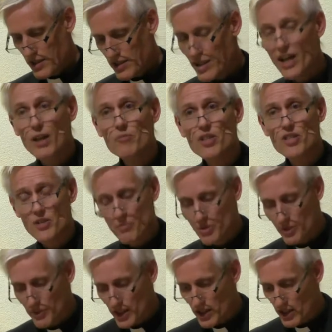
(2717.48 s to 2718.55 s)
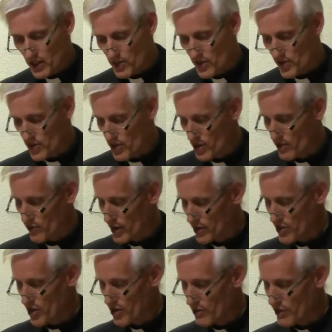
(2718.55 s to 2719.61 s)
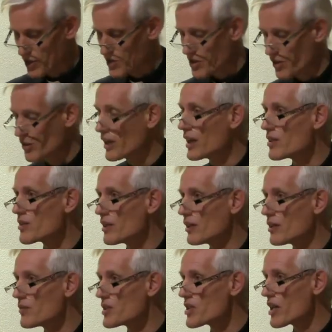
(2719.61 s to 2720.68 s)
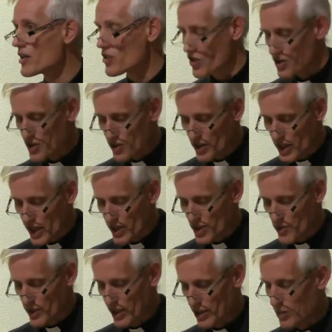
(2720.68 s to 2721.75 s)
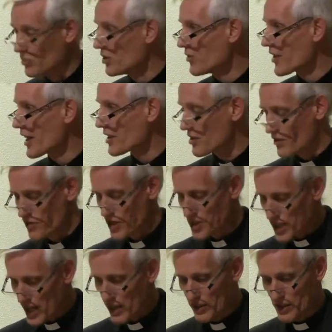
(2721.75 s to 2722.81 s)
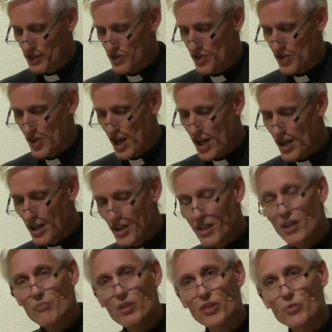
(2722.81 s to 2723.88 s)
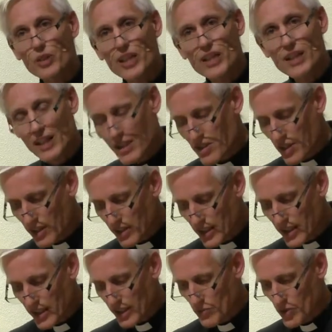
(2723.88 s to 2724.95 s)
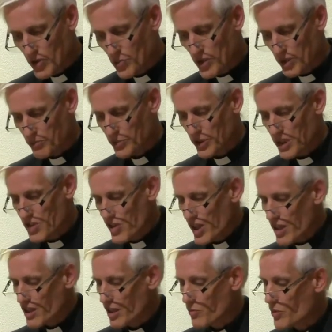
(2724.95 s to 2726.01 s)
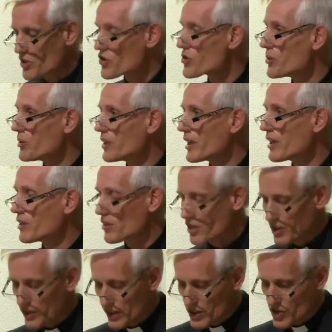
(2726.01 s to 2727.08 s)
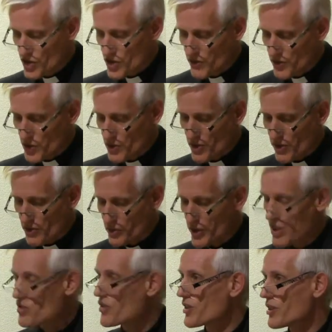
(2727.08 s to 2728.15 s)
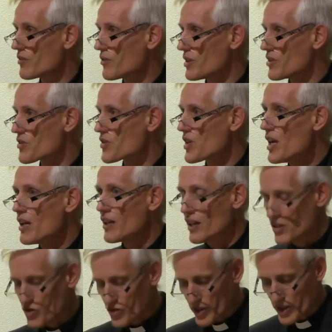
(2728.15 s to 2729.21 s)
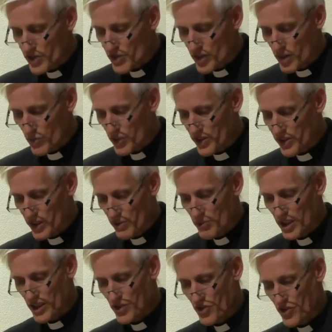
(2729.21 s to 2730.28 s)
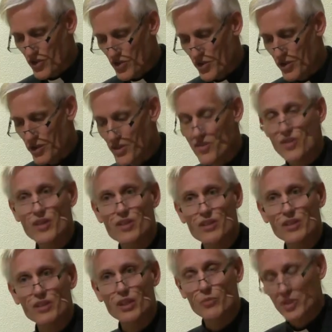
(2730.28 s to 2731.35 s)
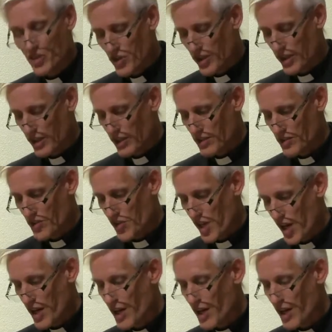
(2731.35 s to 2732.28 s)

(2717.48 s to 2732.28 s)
Time doesn't permit us to, to devote a great deal of attention to the next parable, that of the talents. But reading it in line with what preceded, we're surely encouraged to view the three servants entrusted with their master's goods until he returns